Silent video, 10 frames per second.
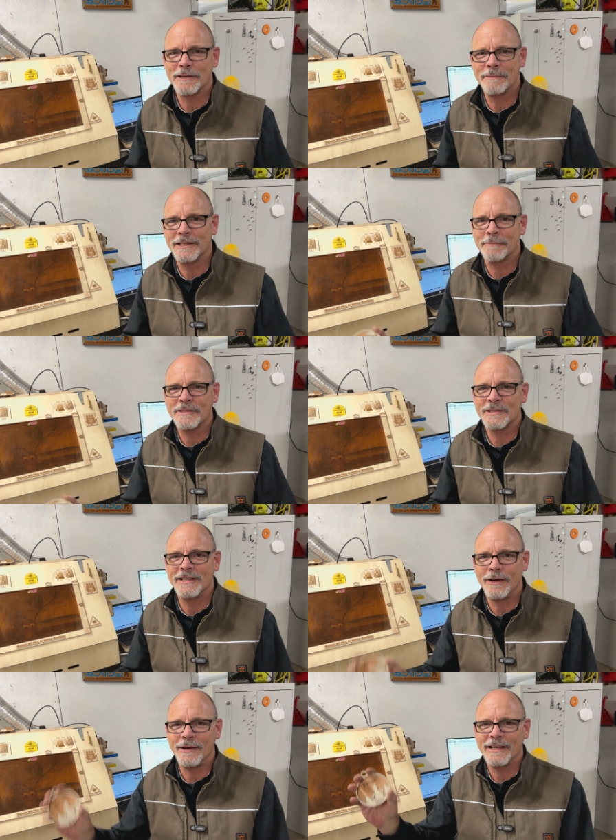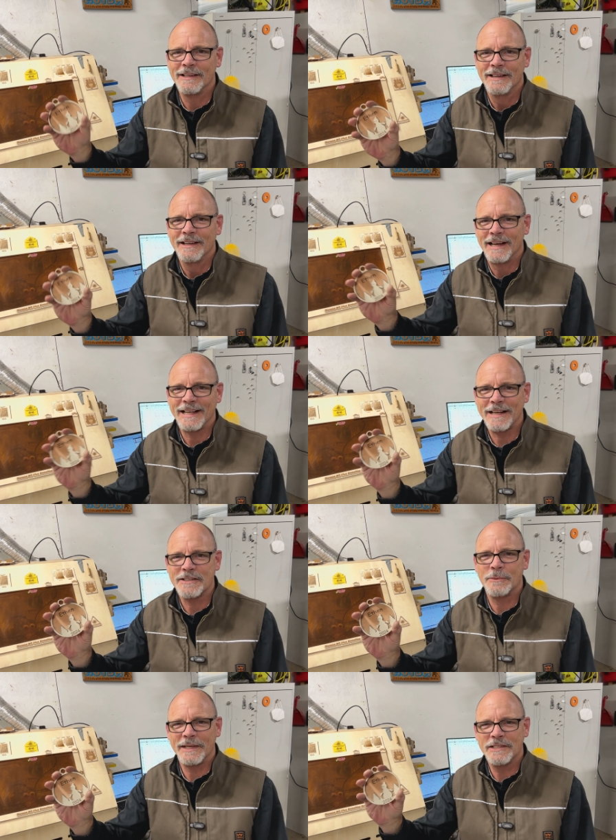they're putting up the tree. Oh, I got a
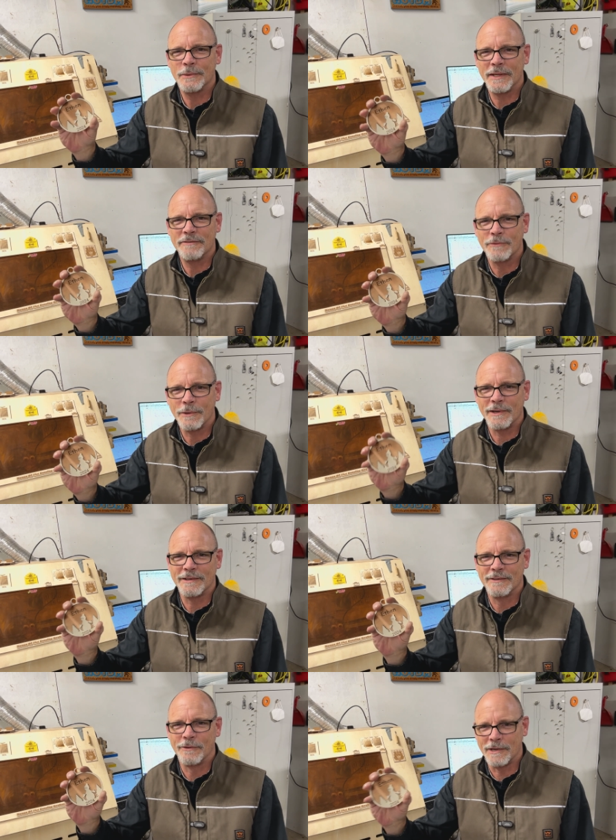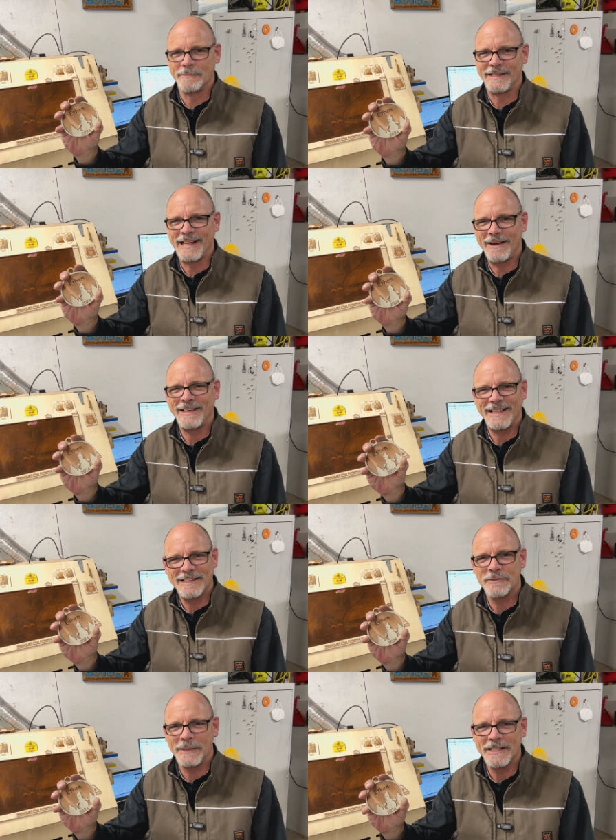2024 ornament. Now I need a
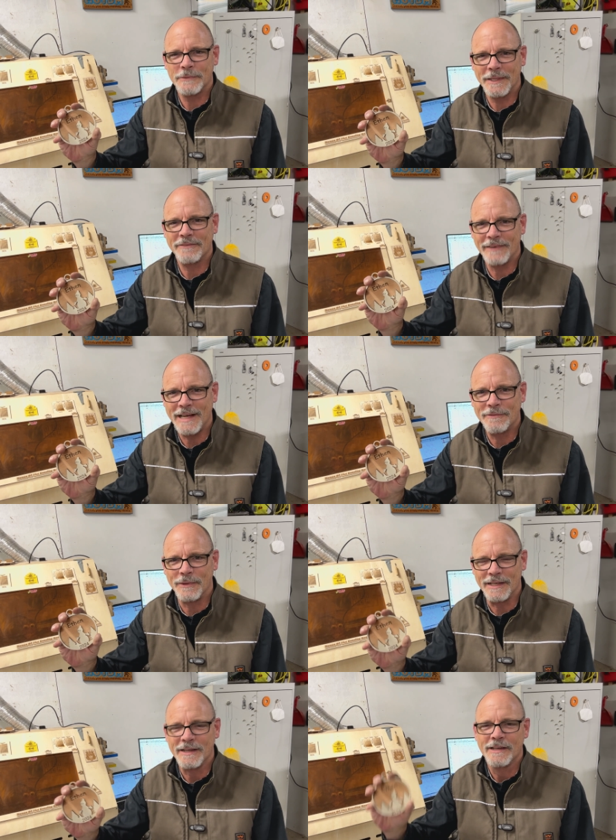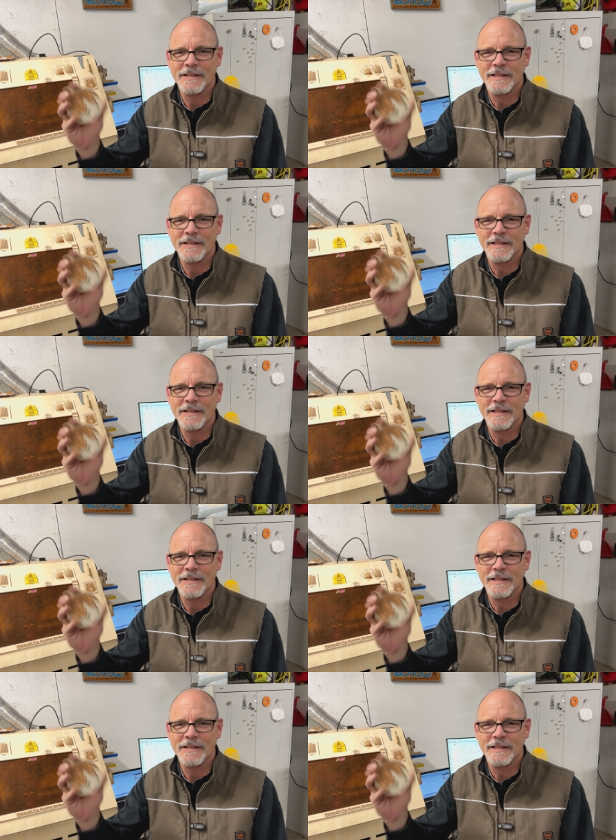2025 one.